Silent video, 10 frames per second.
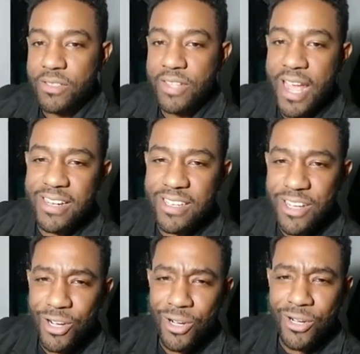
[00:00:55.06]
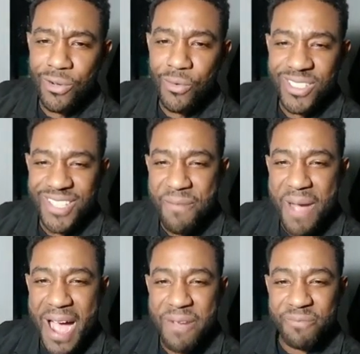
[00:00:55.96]
Daniel, what's up,
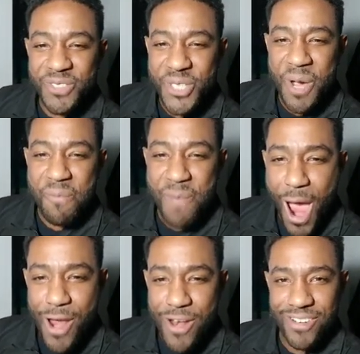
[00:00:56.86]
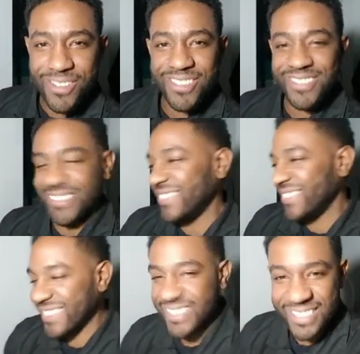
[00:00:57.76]
my shipmate?
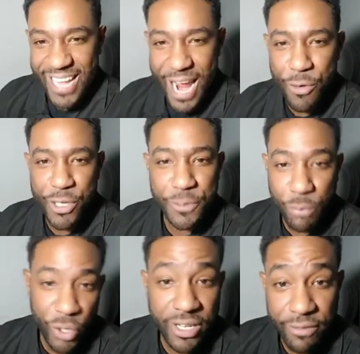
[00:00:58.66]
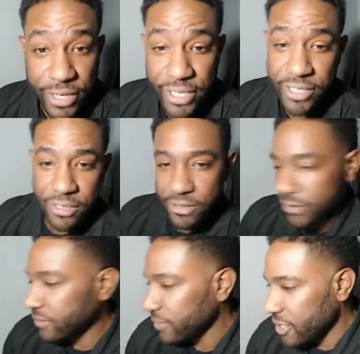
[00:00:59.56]
Larry Springfield.
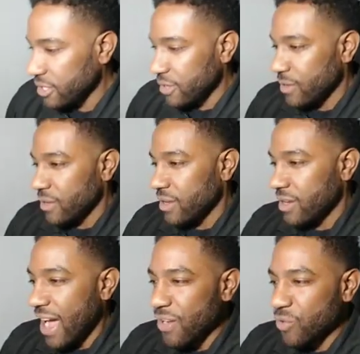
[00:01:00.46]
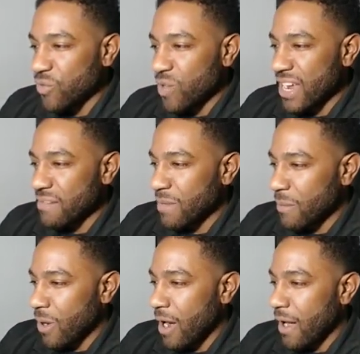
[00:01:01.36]
How do we win, my
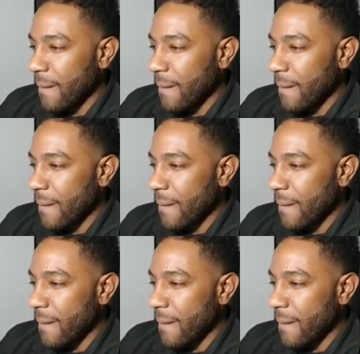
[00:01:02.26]
boy?